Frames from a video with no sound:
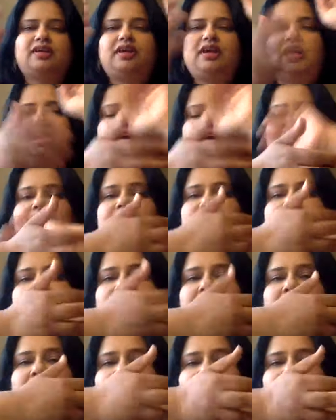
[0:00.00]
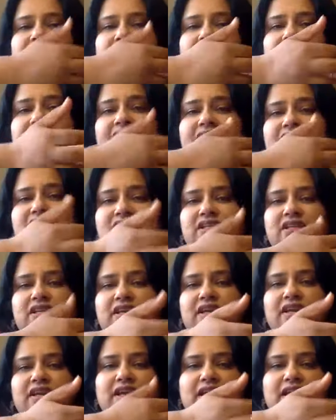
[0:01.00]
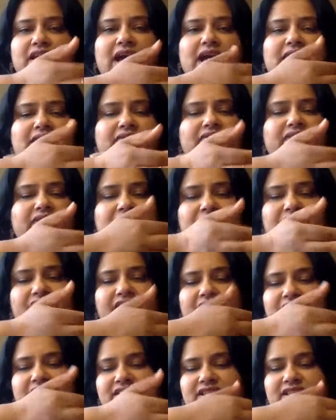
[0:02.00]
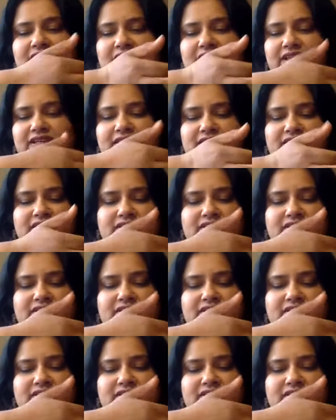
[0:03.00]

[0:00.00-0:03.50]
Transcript: And now on your wrist, I feel really sad.